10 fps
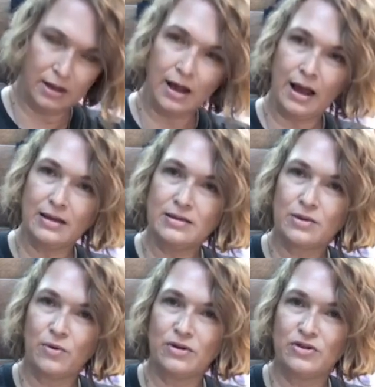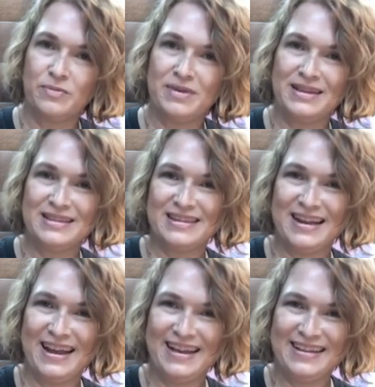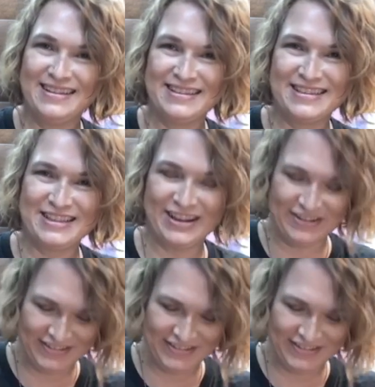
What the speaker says: I scorched a piece today, so